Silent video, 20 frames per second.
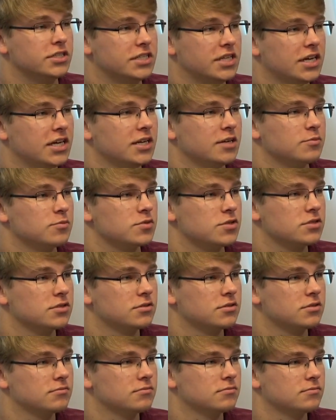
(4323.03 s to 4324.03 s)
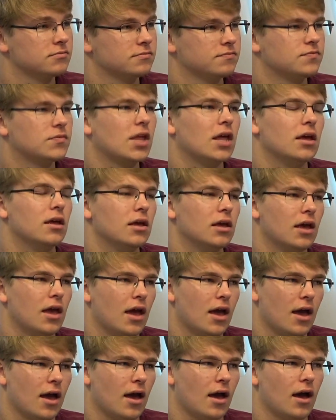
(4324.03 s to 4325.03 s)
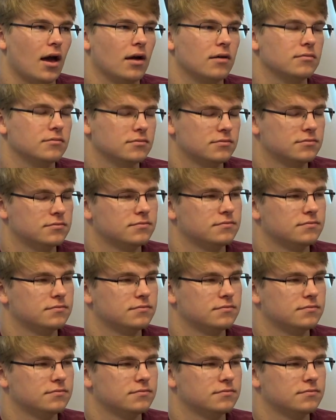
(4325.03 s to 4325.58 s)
Probably going to win a couple of games in the conference tournament too.